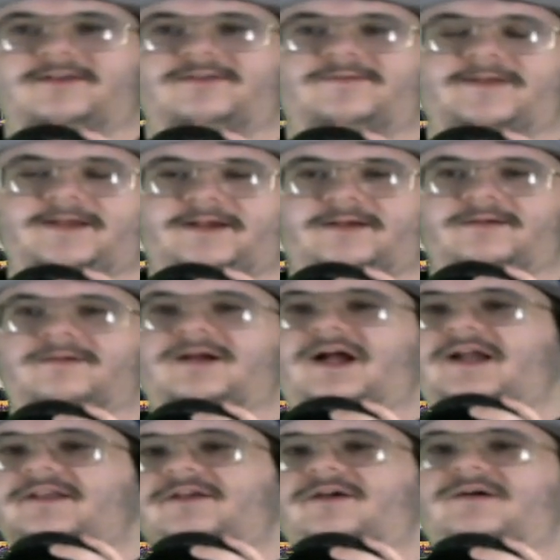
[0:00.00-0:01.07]
video.
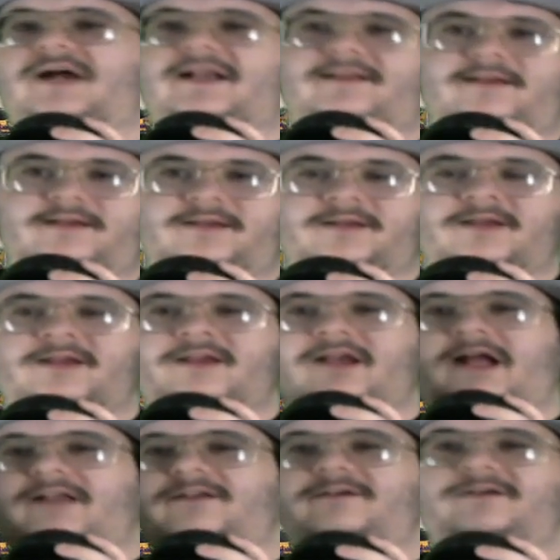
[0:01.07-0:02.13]
I know I did.
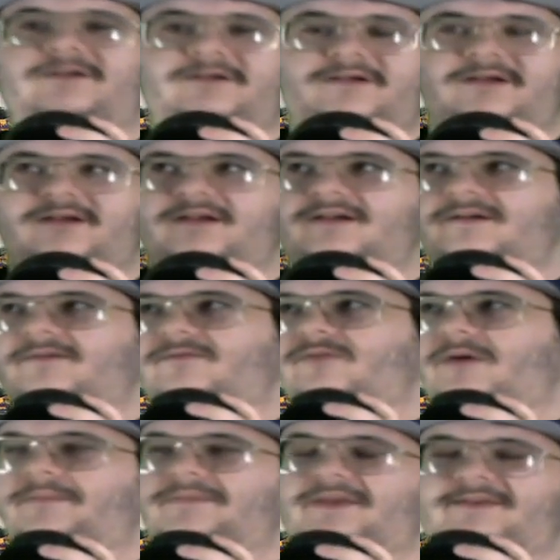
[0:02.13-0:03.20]
I know you,
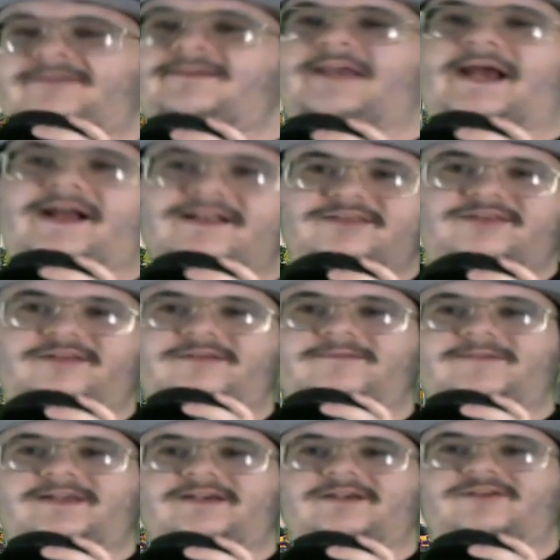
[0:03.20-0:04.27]
from the stats of the
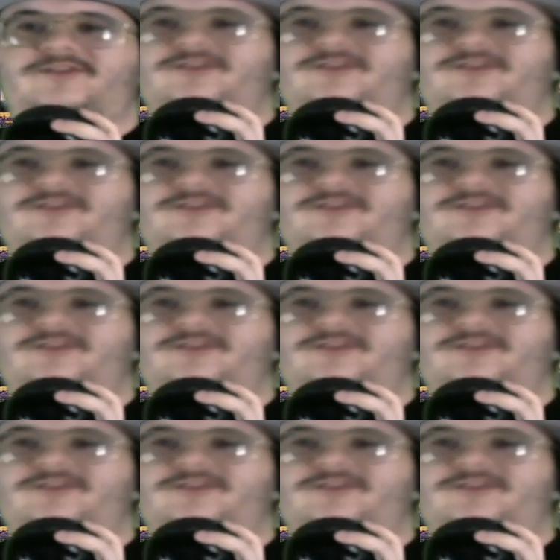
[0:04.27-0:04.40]
videos, you